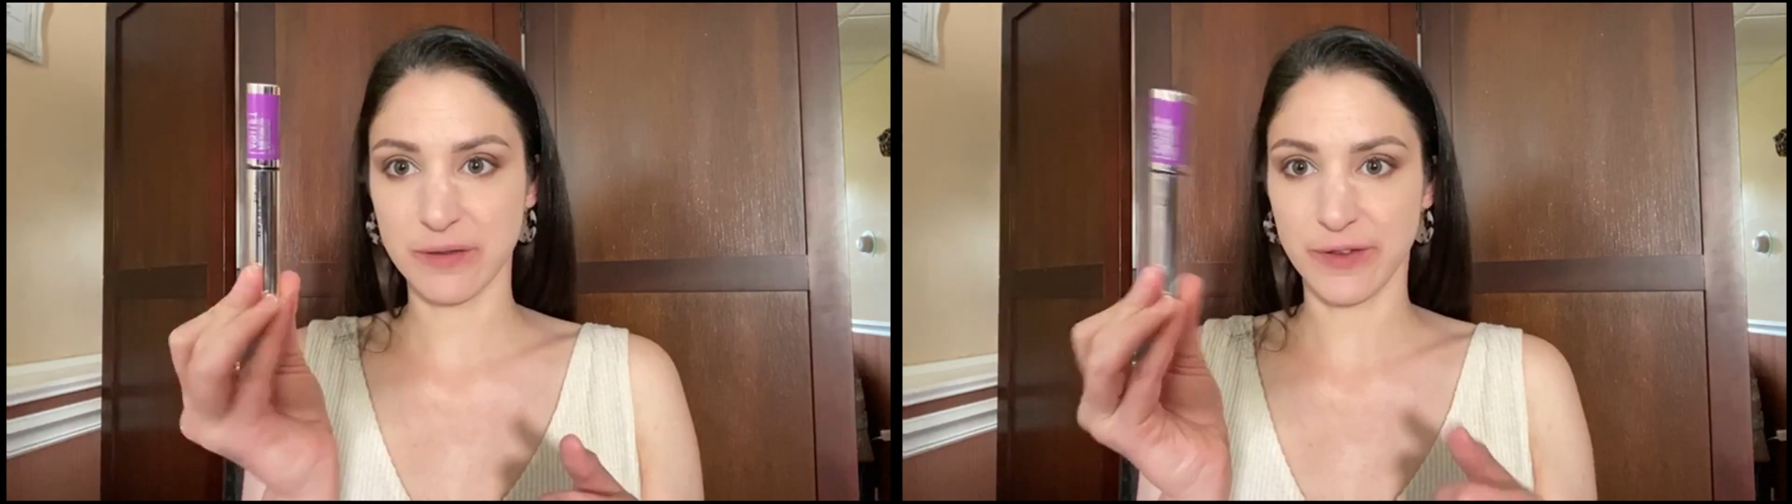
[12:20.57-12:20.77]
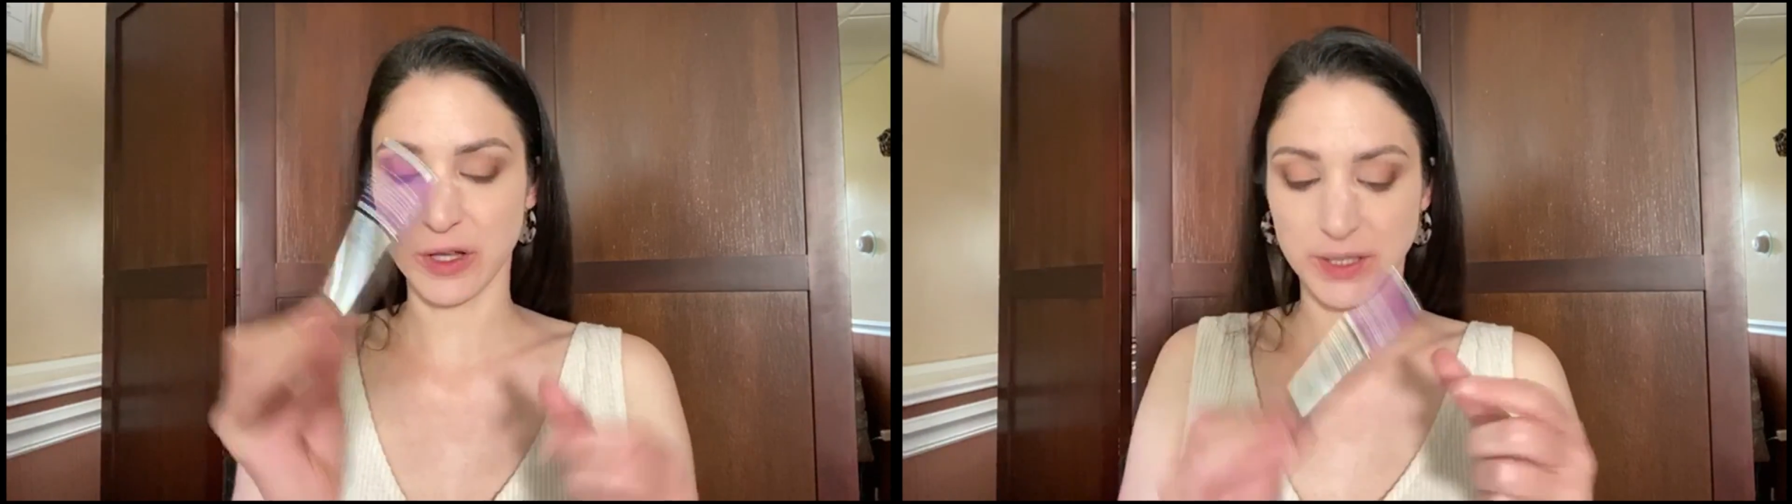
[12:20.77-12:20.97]

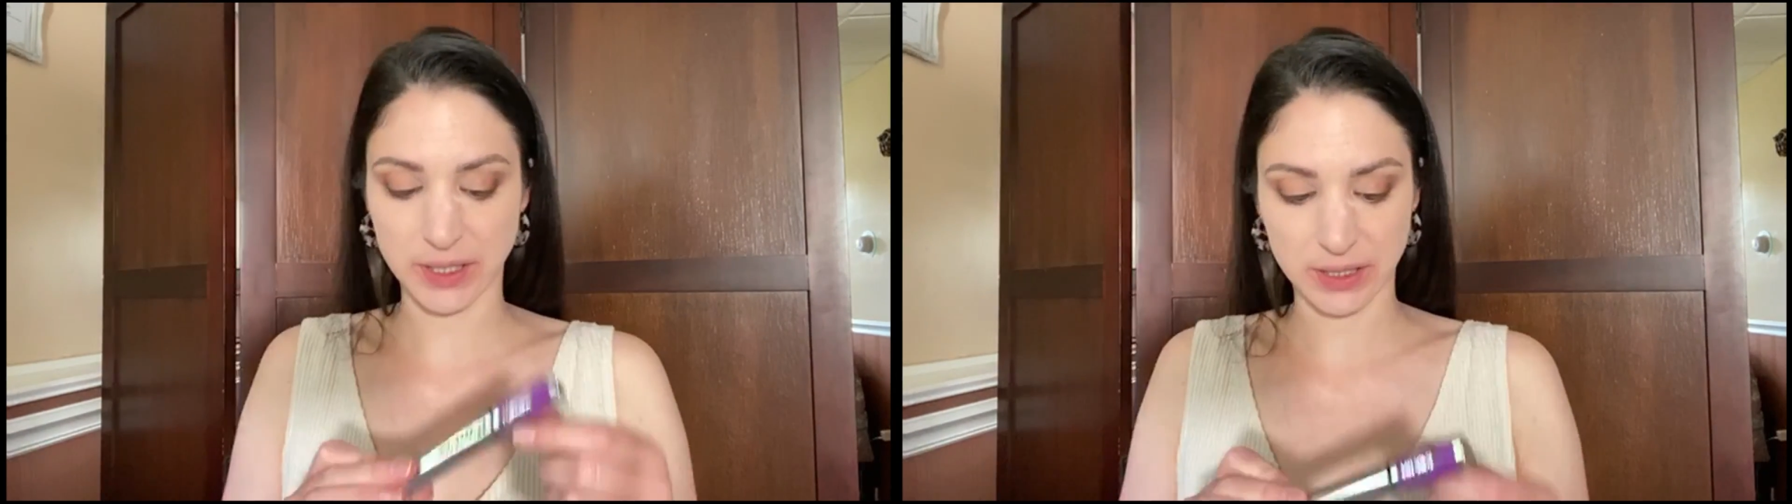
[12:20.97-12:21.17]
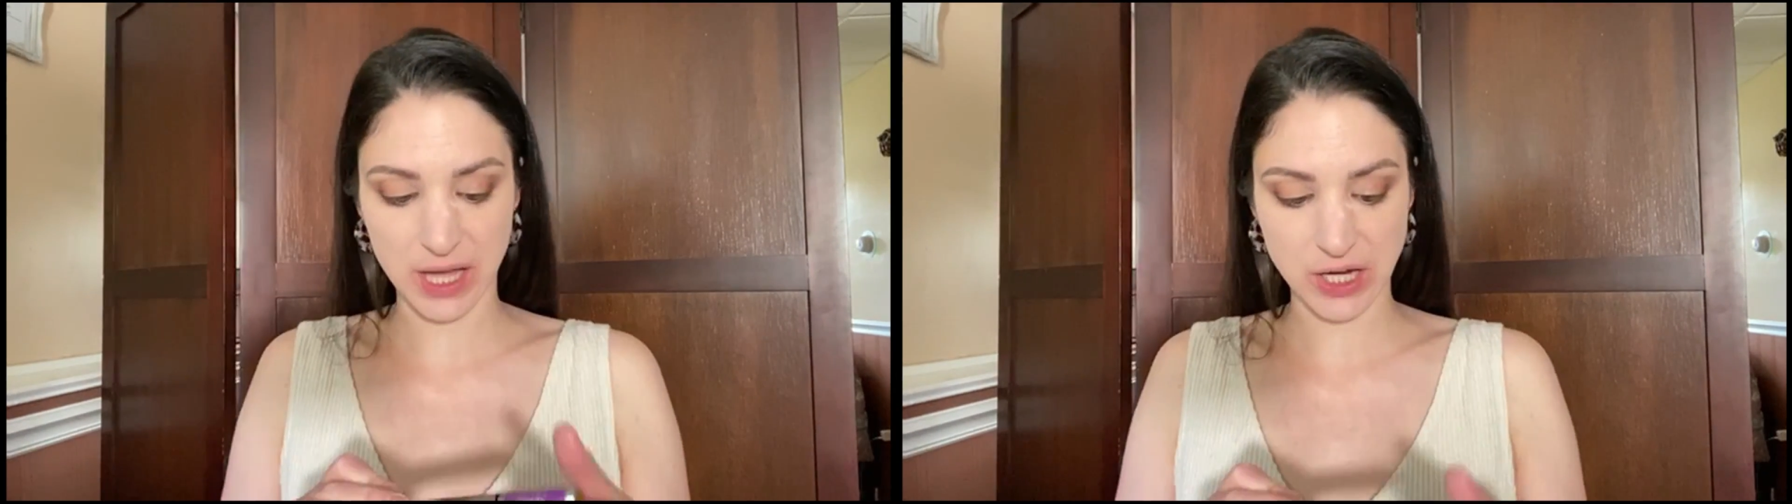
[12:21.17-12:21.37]

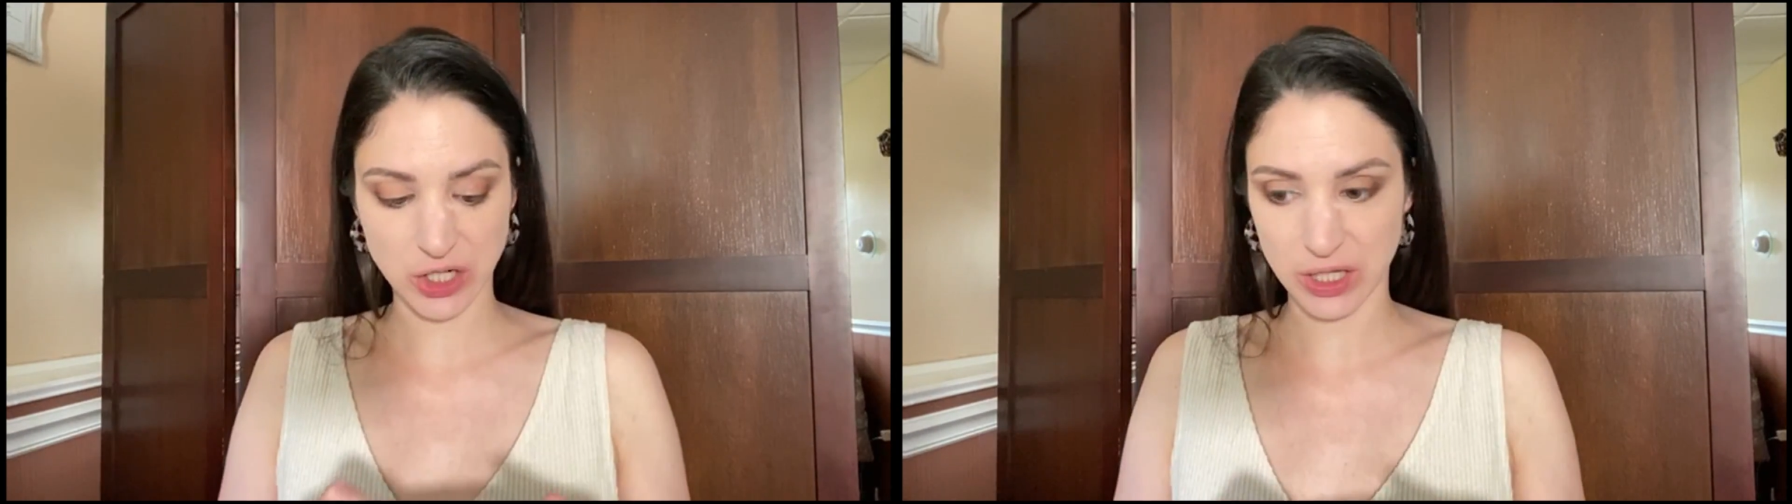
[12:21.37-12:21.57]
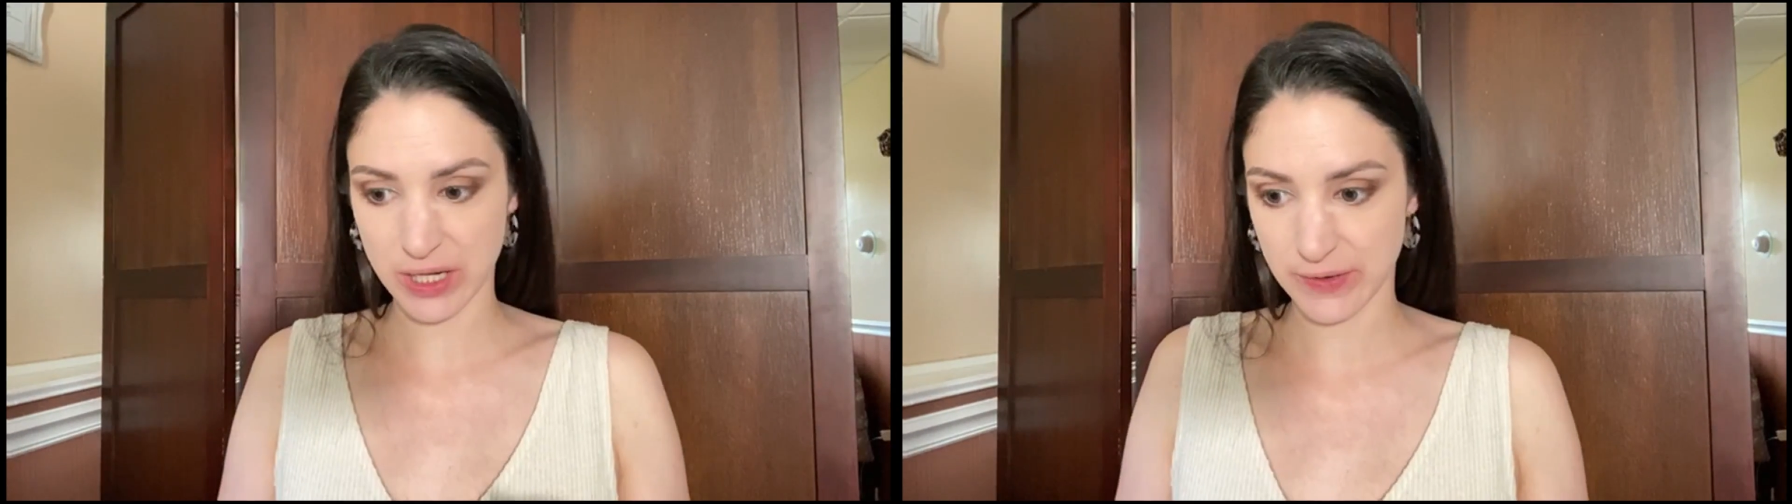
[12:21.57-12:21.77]
Falsies
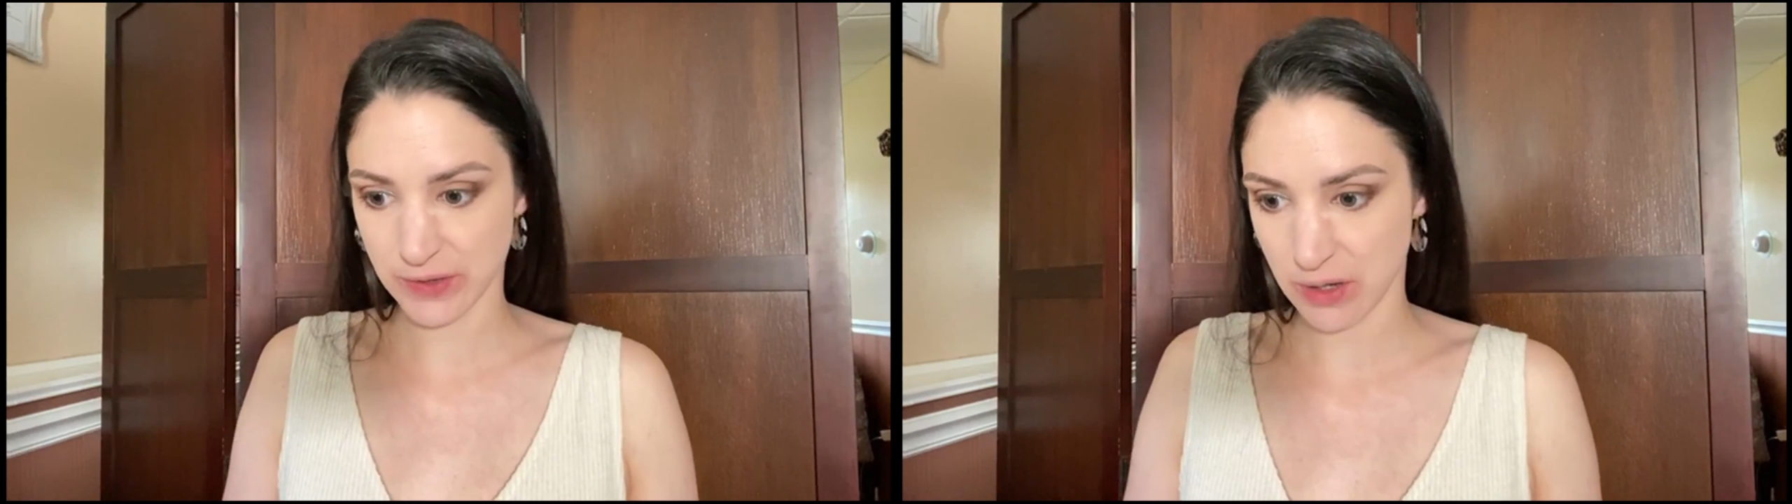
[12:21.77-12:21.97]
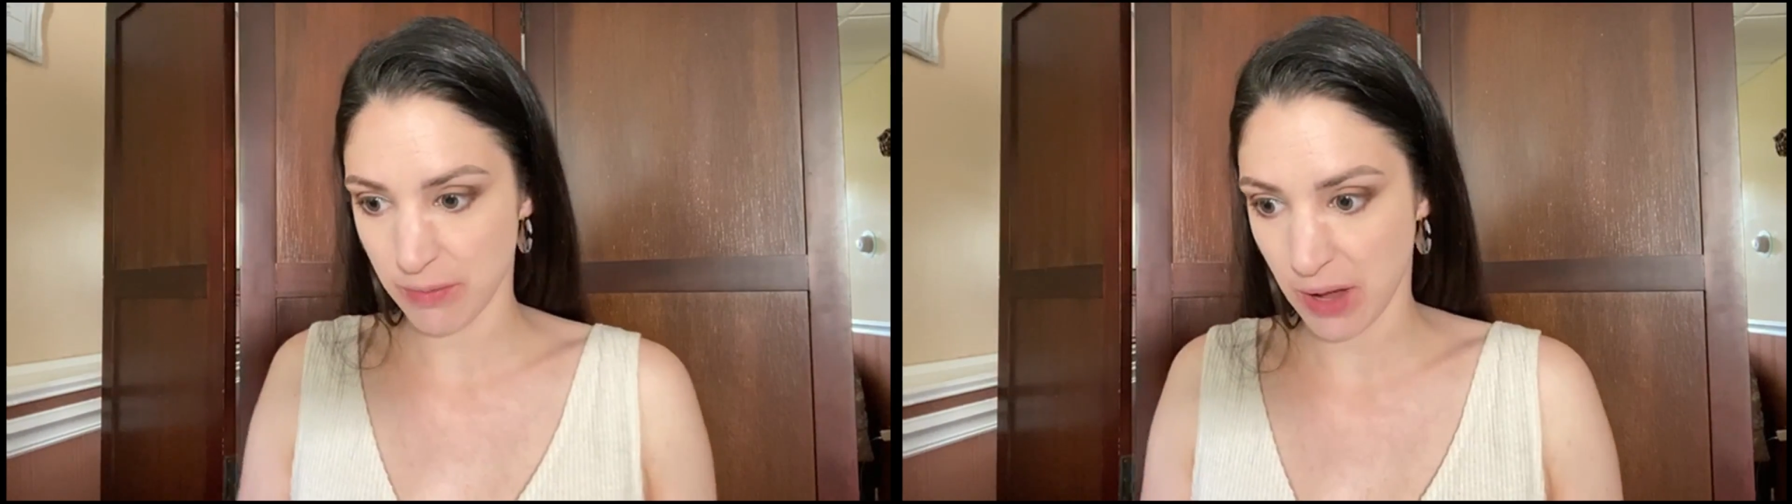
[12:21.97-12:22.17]
Lash Lift
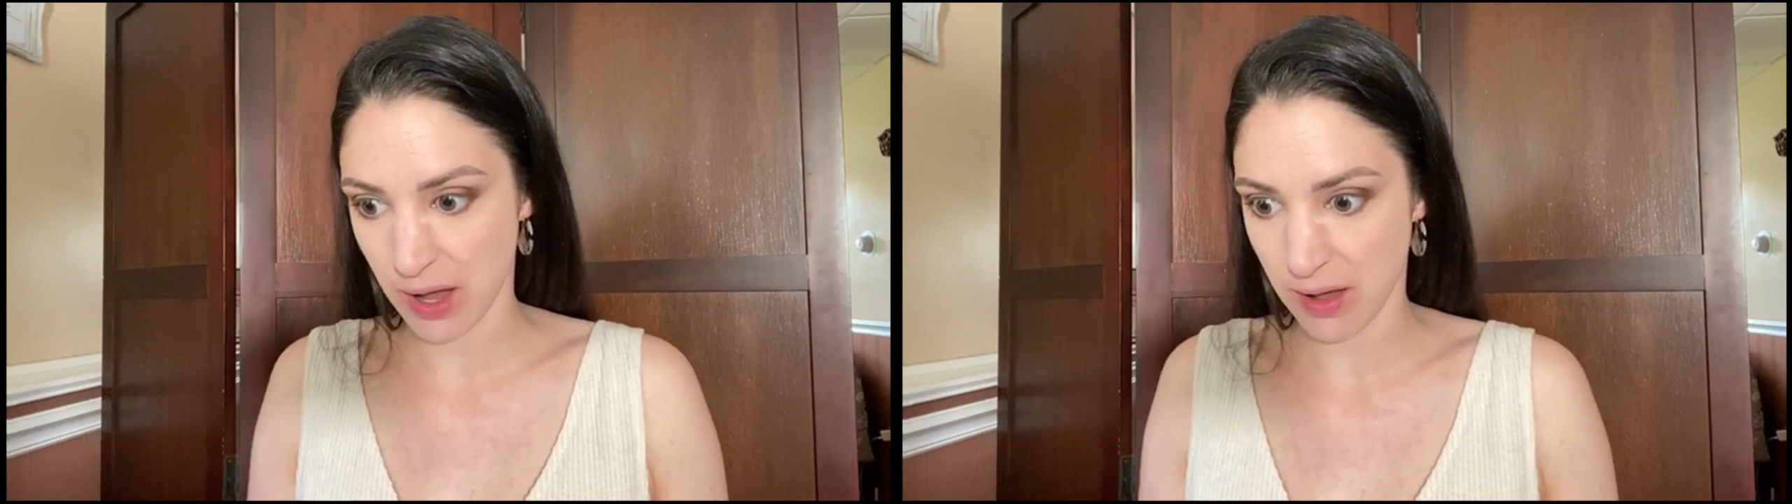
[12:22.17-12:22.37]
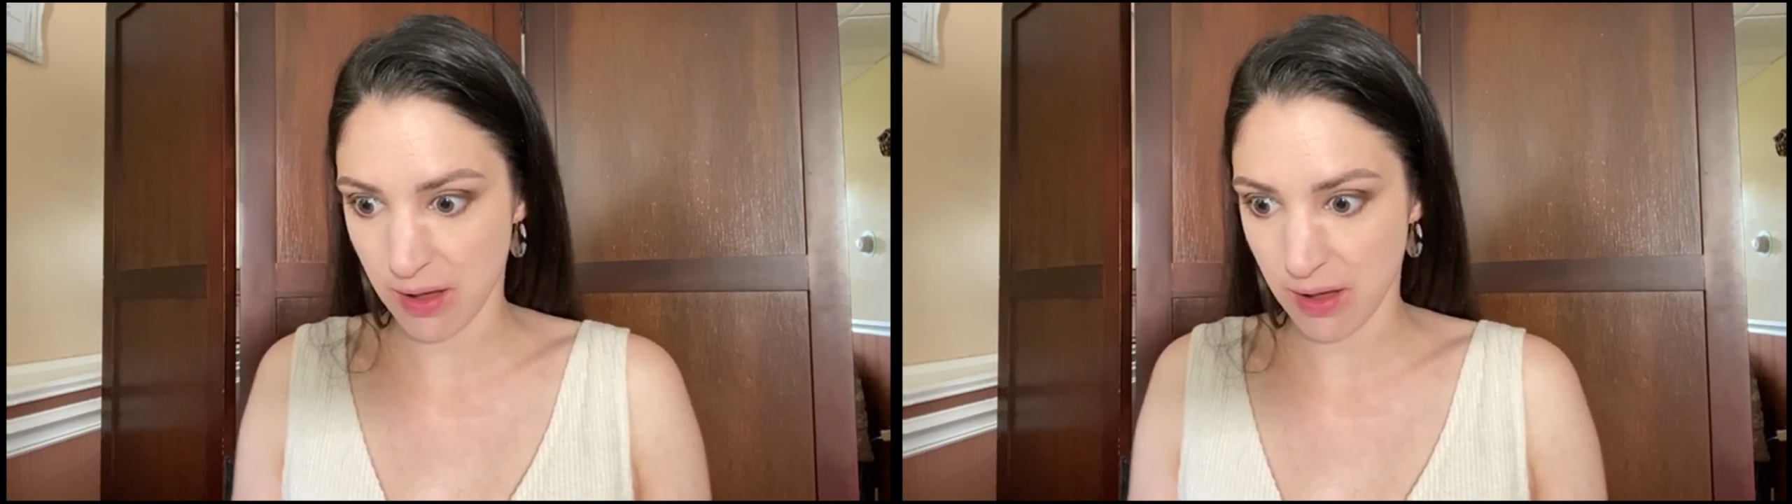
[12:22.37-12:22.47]
on my